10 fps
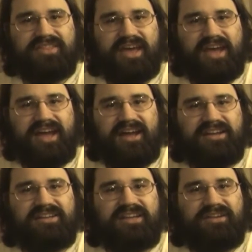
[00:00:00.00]

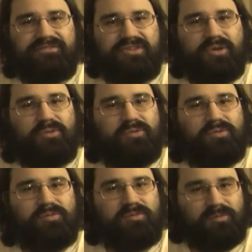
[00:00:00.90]
that if you
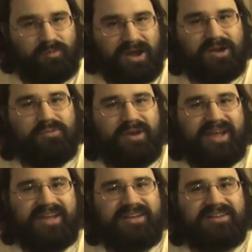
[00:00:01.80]
want to
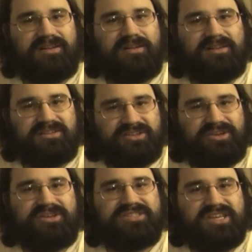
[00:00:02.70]
wait until
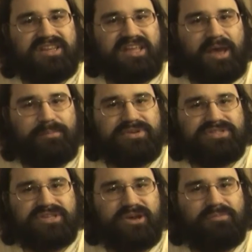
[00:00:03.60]
you see the
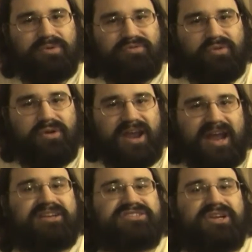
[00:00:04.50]
episode before
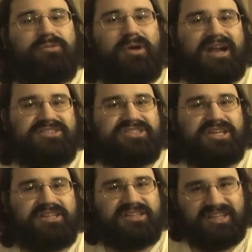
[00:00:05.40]
actually
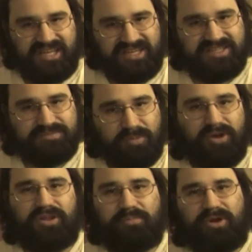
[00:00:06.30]
watching the
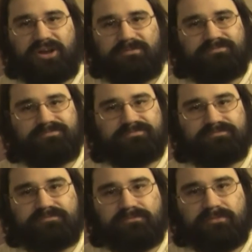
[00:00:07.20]
spoiler part,
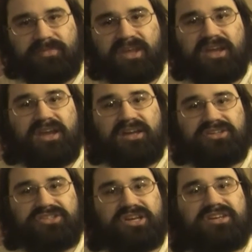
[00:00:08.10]

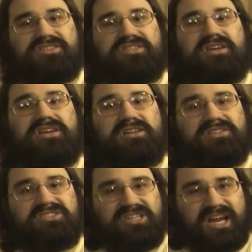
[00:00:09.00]
just
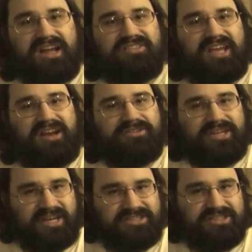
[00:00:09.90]
check out the
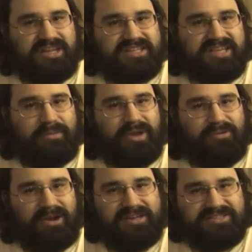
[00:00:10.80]
annotation that's on my
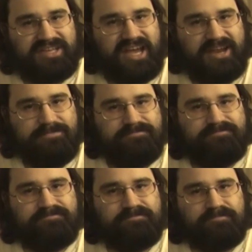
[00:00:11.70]
right side
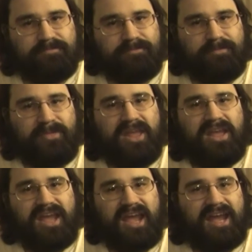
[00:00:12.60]

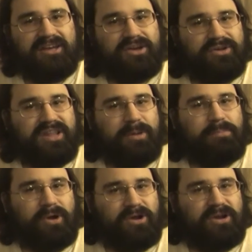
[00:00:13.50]
and go
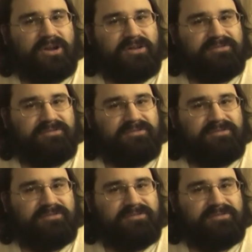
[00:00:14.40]
that part